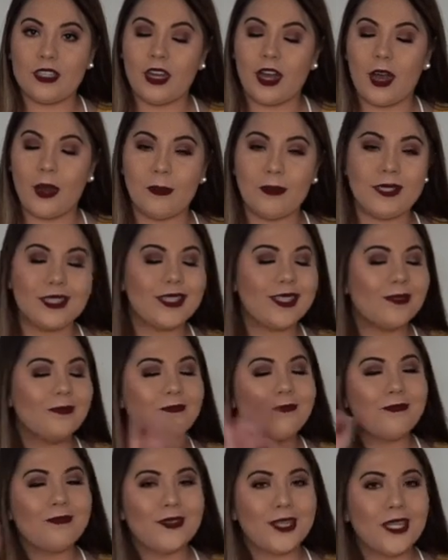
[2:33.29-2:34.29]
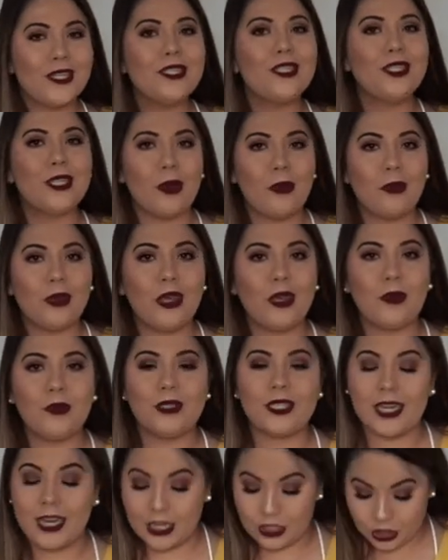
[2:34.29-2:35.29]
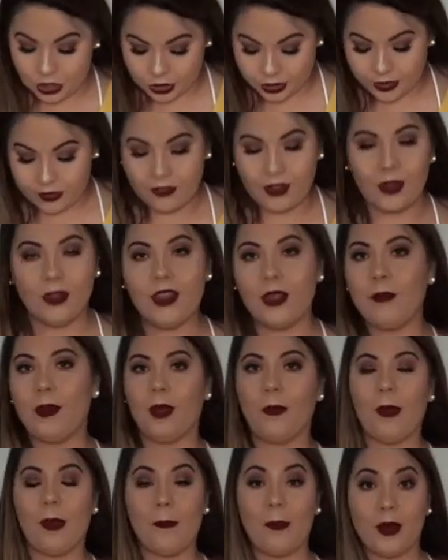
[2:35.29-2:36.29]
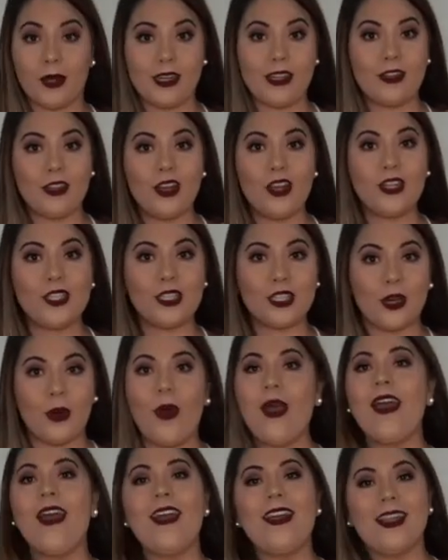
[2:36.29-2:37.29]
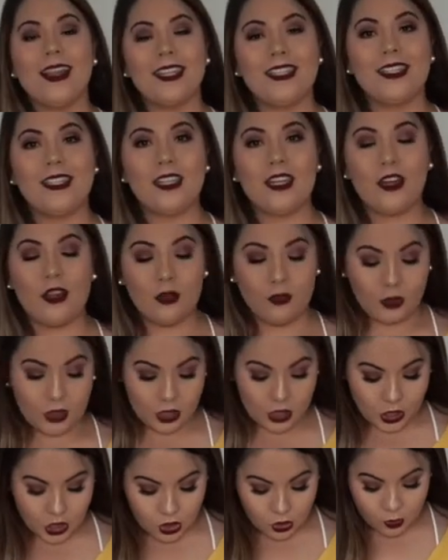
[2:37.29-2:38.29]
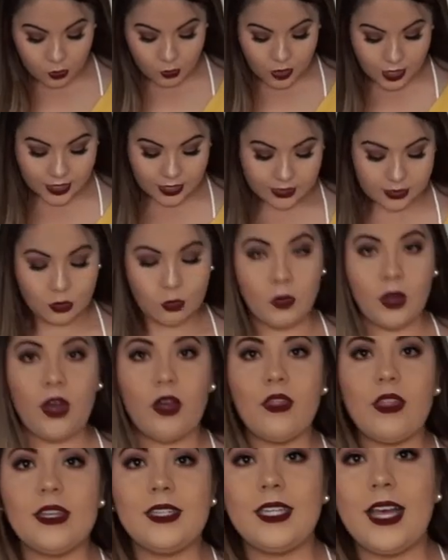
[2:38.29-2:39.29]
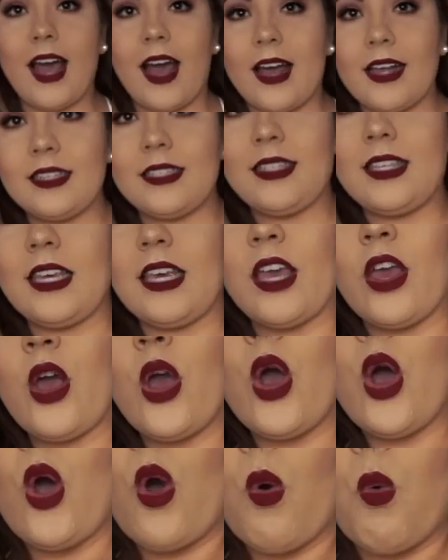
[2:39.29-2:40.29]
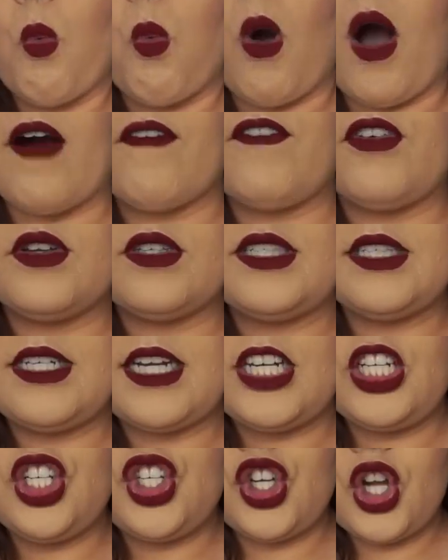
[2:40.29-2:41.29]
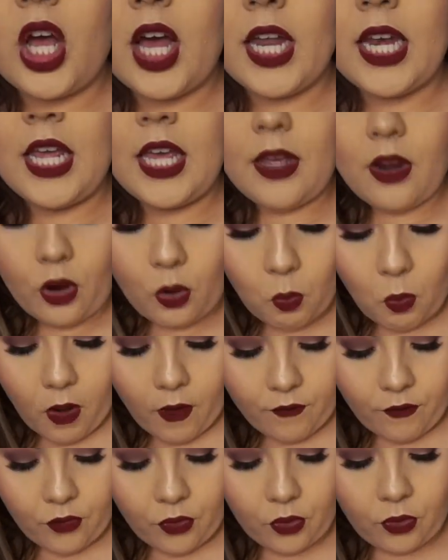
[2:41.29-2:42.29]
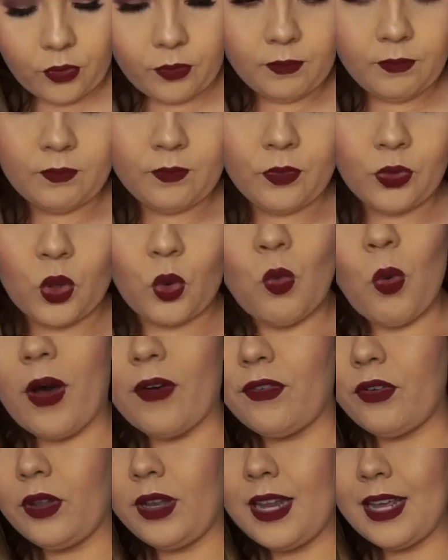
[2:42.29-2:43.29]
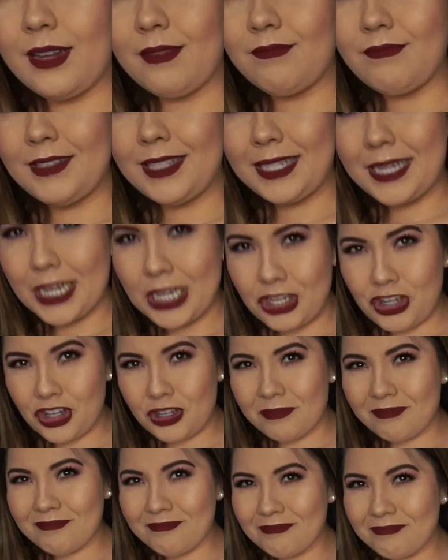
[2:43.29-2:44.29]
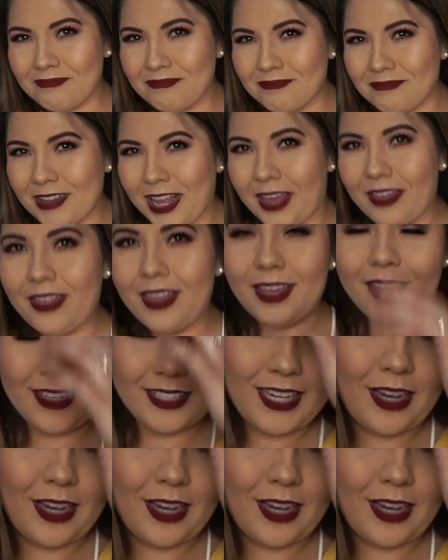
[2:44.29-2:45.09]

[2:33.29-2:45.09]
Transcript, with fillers: tops. So cute, and I just love how they make my body look. So this is another really cute one as well. This has the waffle stitch on it, or waffle, waffle knit stitch. I think is